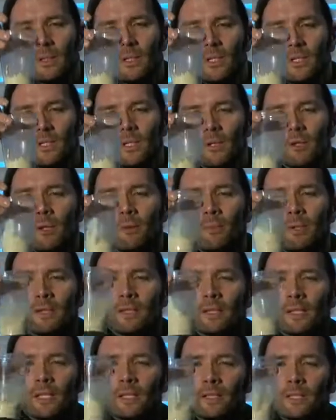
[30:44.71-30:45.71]
So the oatmeal
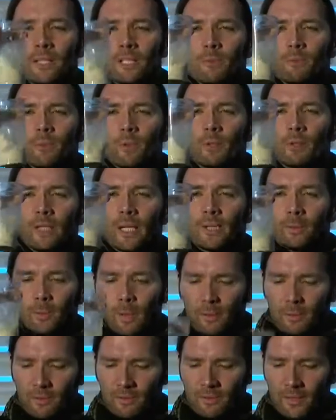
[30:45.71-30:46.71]
here is more like
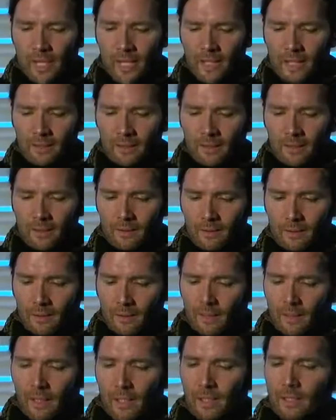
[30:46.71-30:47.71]
liquefied.
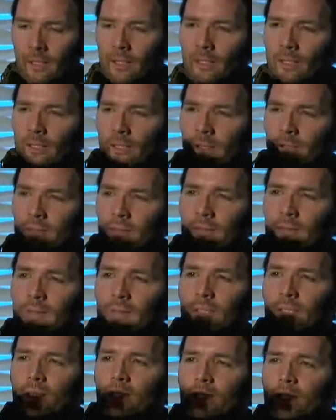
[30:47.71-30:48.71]
And here,
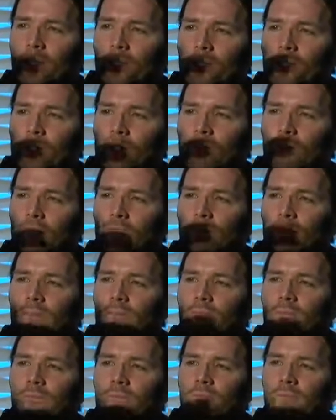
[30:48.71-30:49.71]
it's still
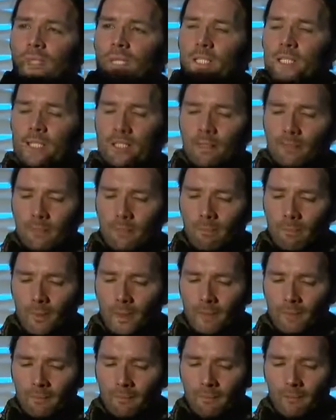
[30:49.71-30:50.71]

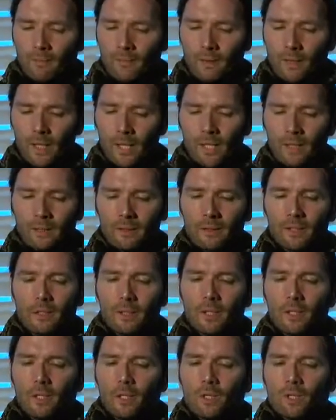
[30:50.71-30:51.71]
lumpy, okay?
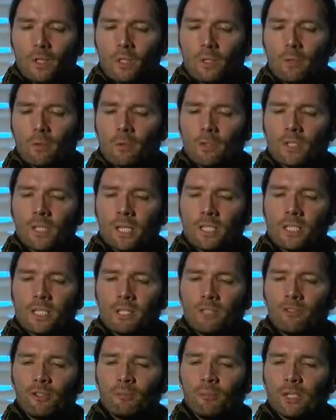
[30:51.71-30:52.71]
So just in
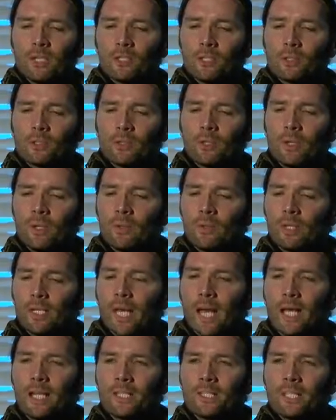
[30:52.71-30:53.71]
a few minutes alone, the
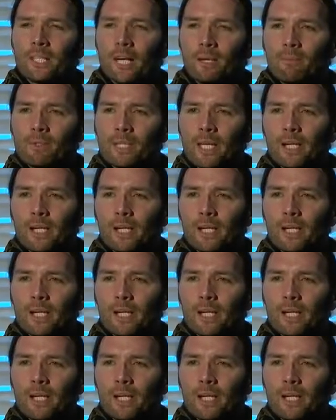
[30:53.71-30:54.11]
enzymes